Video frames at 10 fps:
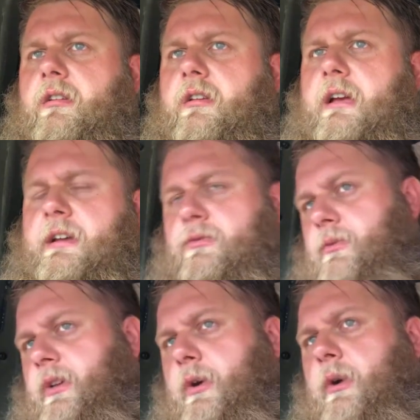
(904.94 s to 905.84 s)
And
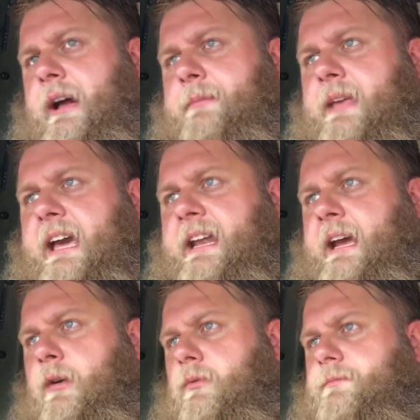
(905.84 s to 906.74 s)
although I am getting
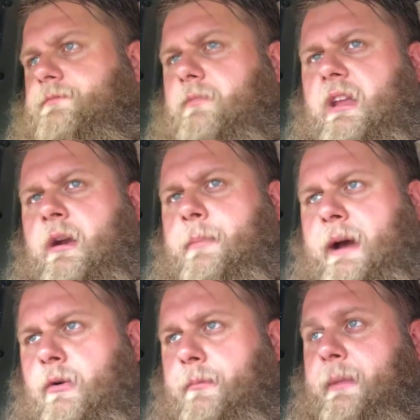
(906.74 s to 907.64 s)
out and
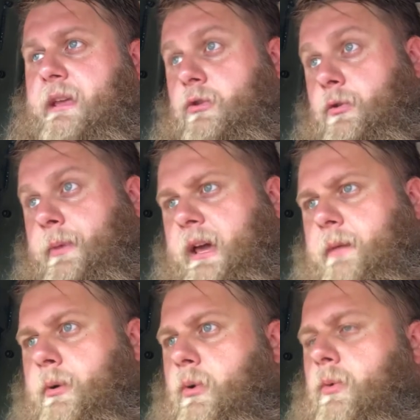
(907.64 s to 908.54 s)
about, meeting new
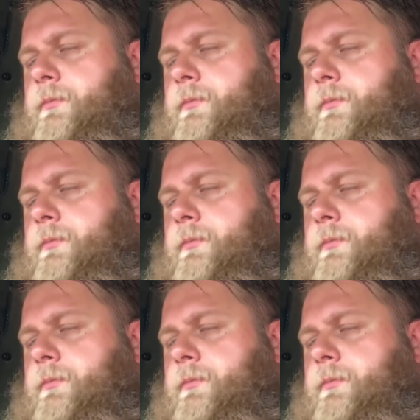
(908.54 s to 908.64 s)
people,